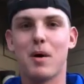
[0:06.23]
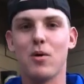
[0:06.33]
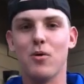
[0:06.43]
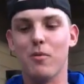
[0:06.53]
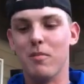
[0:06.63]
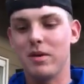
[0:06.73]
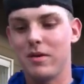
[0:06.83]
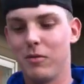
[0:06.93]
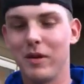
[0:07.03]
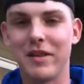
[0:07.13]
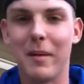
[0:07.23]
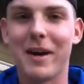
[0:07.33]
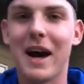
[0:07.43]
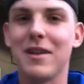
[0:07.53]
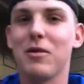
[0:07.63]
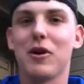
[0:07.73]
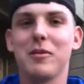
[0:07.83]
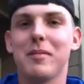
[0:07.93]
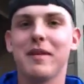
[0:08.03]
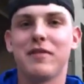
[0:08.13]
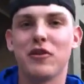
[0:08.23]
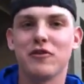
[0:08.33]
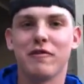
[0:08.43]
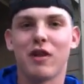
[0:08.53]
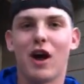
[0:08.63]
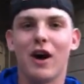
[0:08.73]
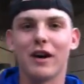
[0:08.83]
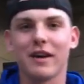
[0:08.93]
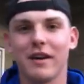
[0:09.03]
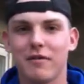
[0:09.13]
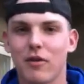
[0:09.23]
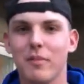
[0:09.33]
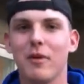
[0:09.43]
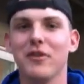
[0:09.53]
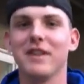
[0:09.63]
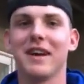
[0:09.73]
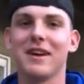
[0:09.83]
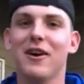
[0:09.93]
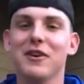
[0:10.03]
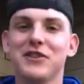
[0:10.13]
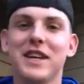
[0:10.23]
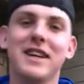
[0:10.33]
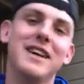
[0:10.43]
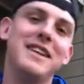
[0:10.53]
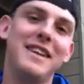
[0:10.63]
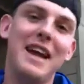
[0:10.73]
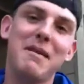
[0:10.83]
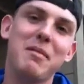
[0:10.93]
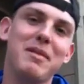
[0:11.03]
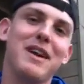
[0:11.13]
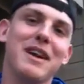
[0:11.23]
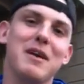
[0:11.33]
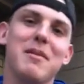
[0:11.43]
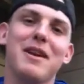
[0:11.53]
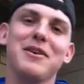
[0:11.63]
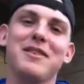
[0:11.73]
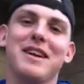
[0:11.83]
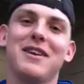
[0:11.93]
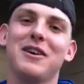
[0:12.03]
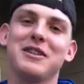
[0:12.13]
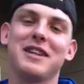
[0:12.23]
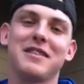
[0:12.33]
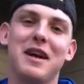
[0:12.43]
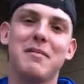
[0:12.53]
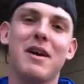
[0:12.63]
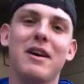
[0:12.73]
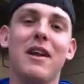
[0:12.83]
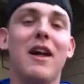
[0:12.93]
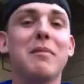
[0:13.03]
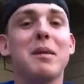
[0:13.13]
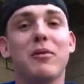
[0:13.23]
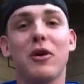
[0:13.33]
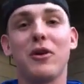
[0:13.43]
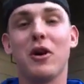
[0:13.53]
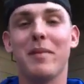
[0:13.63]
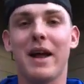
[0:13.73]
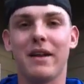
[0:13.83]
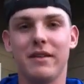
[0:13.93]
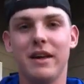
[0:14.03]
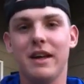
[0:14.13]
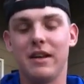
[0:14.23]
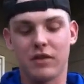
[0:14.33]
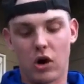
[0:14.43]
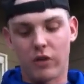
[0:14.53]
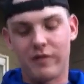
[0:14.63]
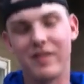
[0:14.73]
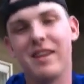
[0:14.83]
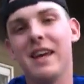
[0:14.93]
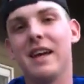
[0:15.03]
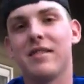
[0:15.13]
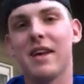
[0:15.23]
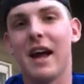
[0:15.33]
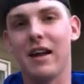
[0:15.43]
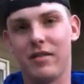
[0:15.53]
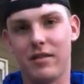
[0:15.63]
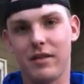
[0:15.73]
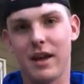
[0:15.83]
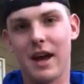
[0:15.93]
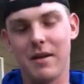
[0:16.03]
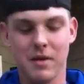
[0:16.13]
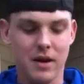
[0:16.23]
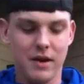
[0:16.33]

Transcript: Boom. What's up guys? Welcome to my first vlog for emerging technology. Today I'm going to be talking about a new technology that's come out and a lot of people don't know about it. It's called fatigue science, okay?